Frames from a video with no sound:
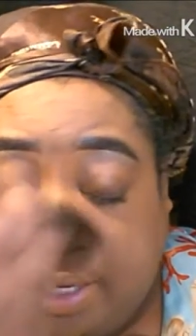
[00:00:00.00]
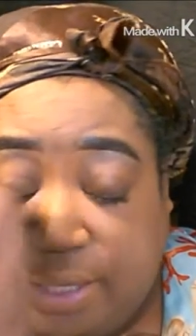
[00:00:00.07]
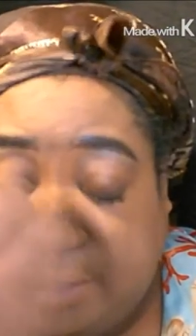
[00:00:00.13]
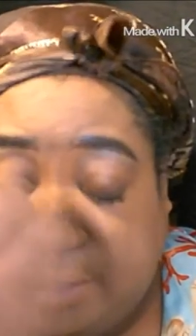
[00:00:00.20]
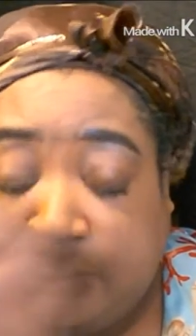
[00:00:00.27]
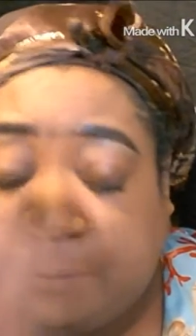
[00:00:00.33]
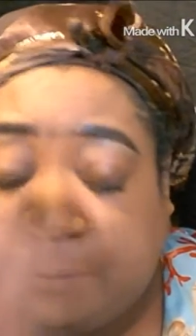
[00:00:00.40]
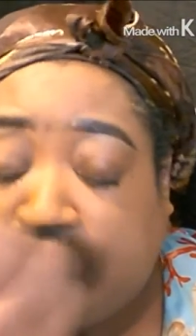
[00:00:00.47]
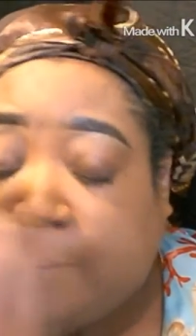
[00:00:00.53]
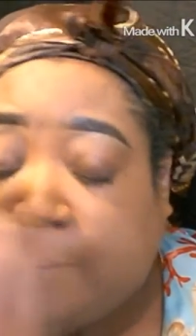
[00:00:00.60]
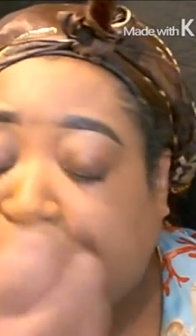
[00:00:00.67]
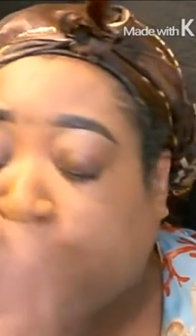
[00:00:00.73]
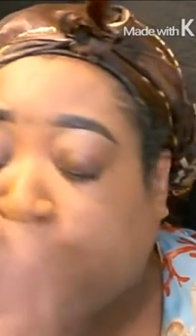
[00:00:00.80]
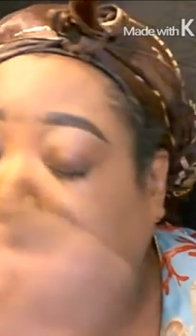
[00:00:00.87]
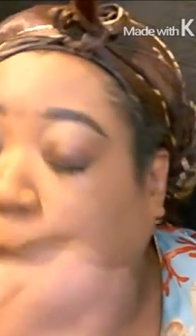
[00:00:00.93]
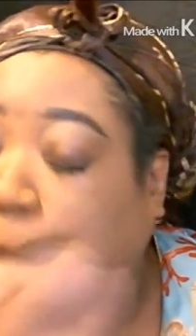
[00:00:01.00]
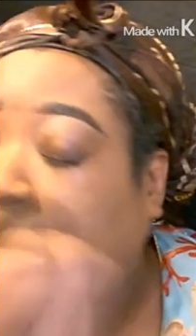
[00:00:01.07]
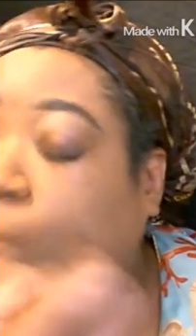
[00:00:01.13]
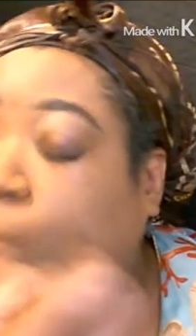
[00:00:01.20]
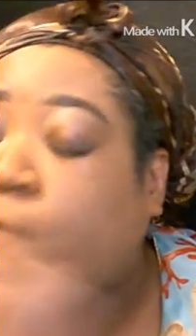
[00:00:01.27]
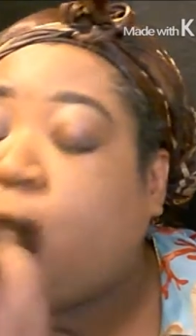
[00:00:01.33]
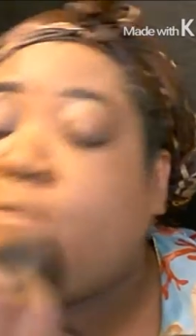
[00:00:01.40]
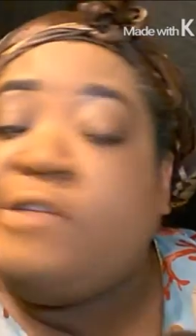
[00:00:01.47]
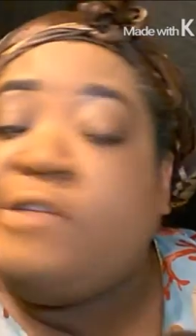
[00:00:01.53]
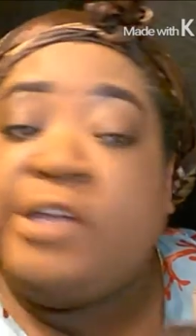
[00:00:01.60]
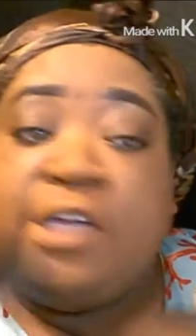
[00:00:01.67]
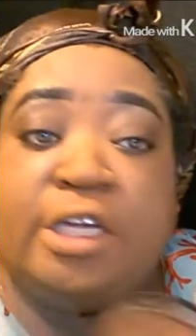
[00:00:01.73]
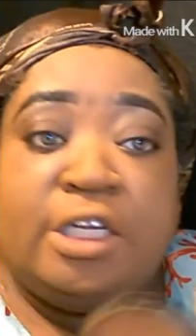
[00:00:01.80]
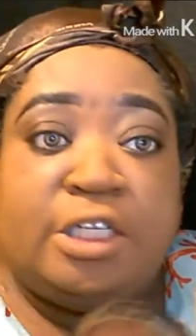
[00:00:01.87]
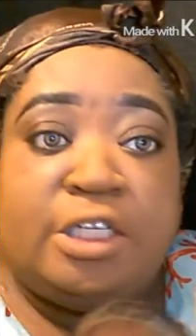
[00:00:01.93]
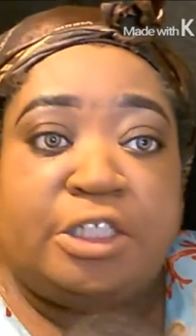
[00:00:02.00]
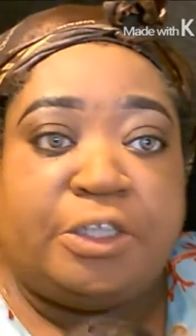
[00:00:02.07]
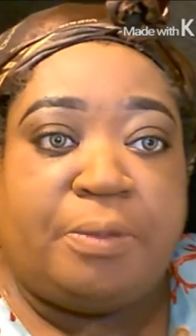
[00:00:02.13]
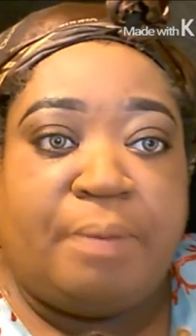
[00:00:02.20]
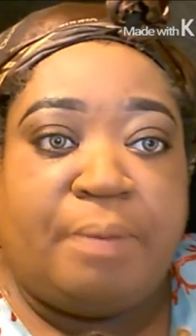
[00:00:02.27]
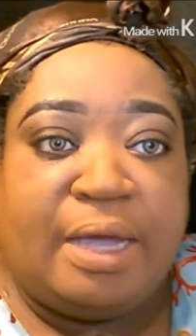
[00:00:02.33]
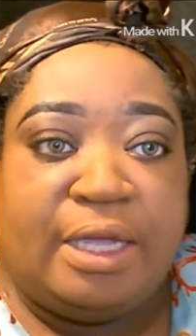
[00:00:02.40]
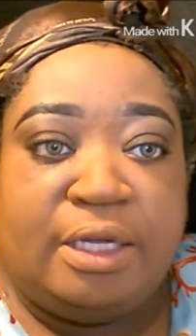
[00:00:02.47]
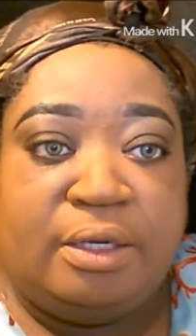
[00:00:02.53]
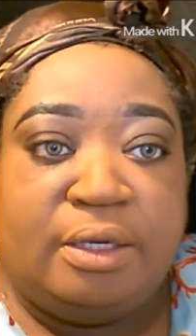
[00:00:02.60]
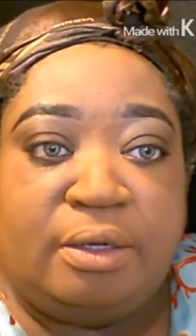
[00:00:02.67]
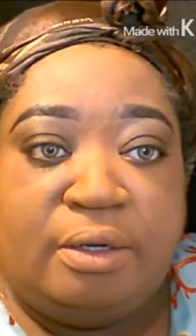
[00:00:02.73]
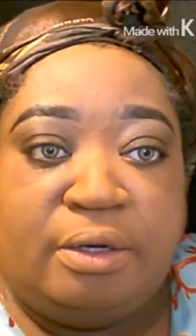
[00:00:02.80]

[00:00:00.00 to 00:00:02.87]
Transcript: into it to show my